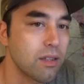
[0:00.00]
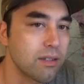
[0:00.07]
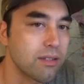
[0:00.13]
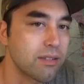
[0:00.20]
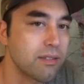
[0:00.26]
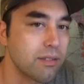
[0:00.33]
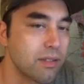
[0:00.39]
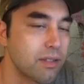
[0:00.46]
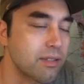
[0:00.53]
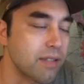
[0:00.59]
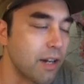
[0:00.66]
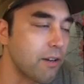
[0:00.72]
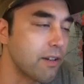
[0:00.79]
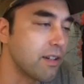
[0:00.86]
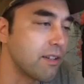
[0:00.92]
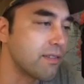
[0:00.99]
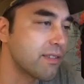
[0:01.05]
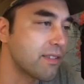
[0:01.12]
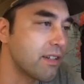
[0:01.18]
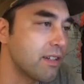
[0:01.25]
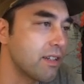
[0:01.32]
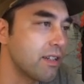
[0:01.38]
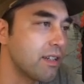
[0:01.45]
this, this area of
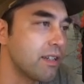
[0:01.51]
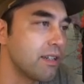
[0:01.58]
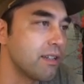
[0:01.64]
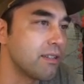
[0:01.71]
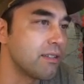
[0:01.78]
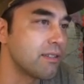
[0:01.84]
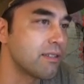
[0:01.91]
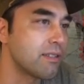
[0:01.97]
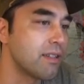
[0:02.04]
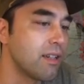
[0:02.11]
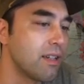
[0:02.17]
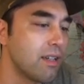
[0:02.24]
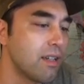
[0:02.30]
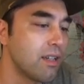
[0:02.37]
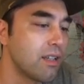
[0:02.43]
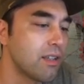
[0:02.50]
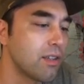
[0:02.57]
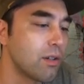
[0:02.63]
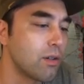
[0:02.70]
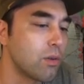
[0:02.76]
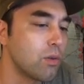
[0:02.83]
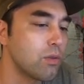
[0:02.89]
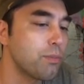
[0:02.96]
study is the
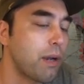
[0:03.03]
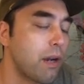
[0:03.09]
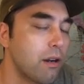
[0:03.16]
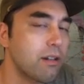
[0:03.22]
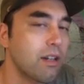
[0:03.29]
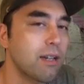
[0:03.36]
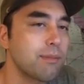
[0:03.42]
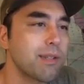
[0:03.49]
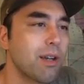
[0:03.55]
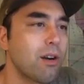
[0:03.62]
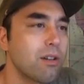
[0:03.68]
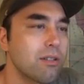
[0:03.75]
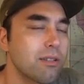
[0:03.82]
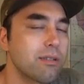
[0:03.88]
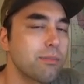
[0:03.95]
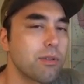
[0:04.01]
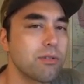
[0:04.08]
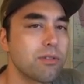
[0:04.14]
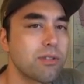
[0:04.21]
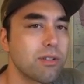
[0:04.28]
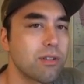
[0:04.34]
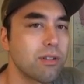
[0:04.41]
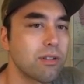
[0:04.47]
old paradigms are
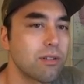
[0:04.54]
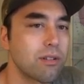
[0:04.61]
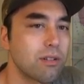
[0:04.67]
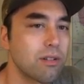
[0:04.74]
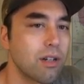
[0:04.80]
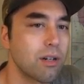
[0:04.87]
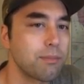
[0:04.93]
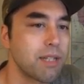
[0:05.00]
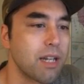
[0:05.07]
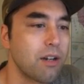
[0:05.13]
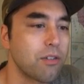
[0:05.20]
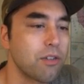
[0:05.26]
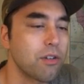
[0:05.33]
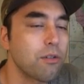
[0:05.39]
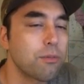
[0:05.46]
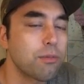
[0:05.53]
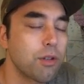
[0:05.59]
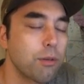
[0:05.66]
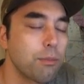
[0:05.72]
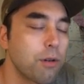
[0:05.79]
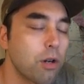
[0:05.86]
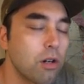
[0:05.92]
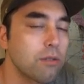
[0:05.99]
supposed to come down. They're,
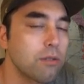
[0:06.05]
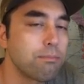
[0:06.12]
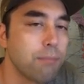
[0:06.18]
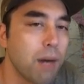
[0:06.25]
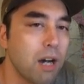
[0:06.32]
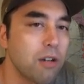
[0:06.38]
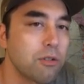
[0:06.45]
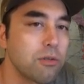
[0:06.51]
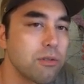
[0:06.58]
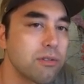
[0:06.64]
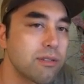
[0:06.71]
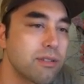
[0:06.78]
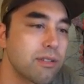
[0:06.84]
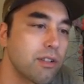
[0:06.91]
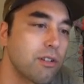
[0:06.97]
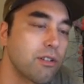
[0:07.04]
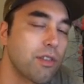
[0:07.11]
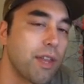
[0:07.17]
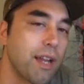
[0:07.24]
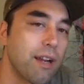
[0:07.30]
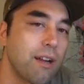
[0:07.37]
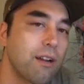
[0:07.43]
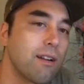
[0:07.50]
they're called models. They're
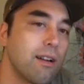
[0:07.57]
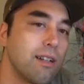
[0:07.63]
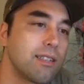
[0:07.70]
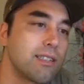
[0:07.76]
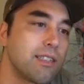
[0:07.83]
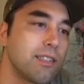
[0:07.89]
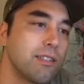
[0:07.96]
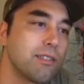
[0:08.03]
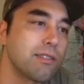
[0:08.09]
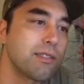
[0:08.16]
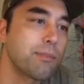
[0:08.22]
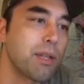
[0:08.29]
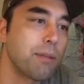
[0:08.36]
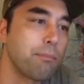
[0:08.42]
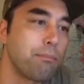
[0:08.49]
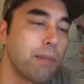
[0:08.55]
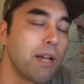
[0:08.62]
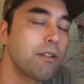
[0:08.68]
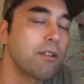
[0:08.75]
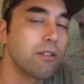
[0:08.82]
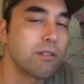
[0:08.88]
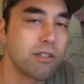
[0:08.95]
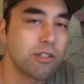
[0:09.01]
there until something
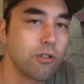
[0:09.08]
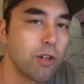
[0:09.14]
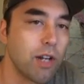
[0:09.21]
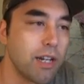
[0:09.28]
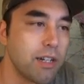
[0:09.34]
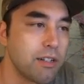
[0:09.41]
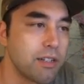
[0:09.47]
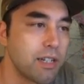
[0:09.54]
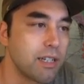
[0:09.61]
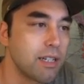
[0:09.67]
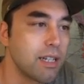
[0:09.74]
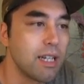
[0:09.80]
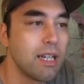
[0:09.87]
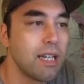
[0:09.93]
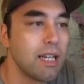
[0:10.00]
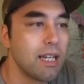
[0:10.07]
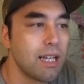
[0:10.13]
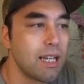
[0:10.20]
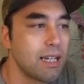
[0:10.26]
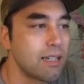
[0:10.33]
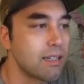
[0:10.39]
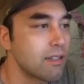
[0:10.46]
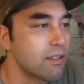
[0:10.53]
better is created. And,
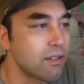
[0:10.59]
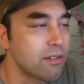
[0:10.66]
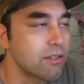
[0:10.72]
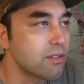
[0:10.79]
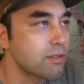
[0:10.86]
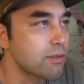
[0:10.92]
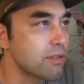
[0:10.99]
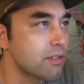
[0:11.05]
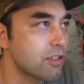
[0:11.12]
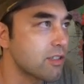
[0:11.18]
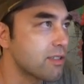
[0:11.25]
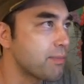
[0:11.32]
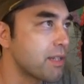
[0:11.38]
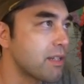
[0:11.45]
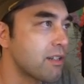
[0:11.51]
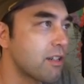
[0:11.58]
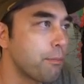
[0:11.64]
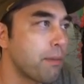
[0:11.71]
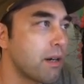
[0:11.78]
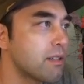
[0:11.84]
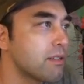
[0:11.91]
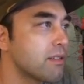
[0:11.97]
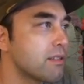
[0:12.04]
and there's just been an
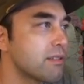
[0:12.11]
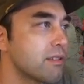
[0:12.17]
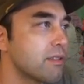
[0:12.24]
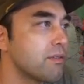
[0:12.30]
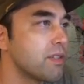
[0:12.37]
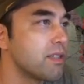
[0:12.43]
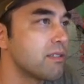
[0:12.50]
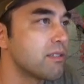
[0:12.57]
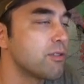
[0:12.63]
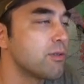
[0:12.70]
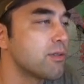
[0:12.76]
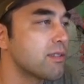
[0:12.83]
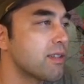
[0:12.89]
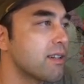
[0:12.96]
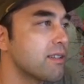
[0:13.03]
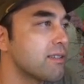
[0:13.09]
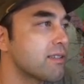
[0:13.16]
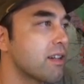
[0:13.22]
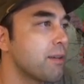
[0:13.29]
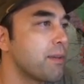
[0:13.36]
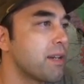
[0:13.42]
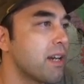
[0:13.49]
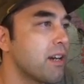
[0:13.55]
abundance of these new sites
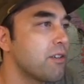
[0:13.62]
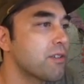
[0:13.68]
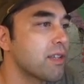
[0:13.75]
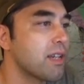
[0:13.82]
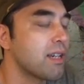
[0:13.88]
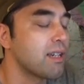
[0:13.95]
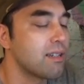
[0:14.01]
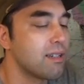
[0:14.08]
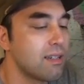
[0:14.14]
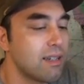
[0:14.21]
coming out that